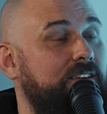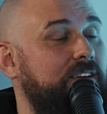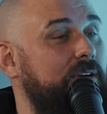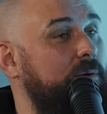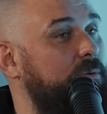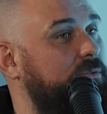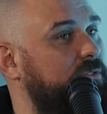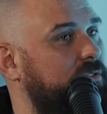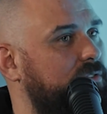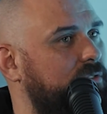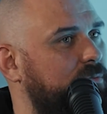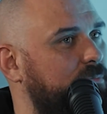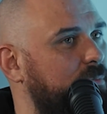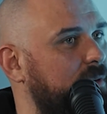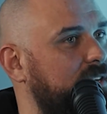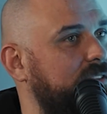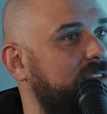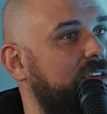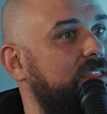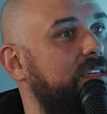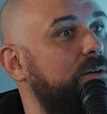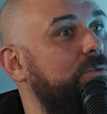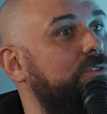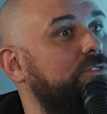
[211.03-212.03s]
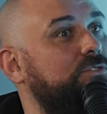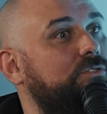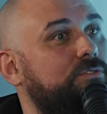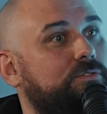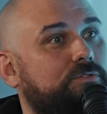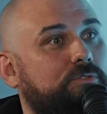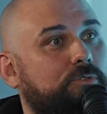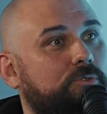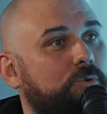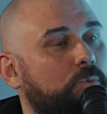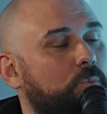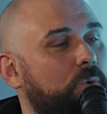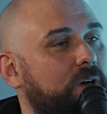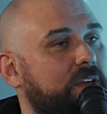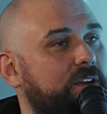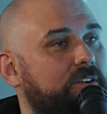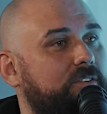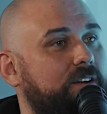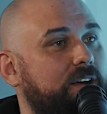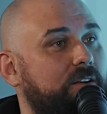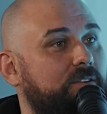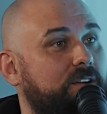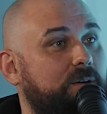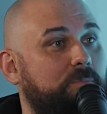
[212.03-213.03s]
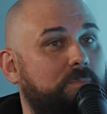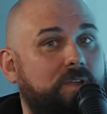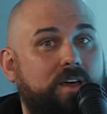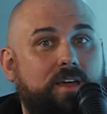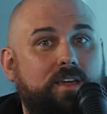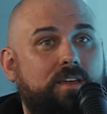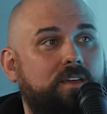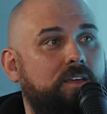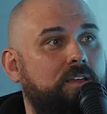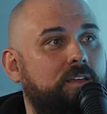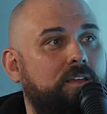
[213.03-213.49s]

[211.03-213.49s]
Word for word: it was the speed that they were just throwing weight around. I'm like,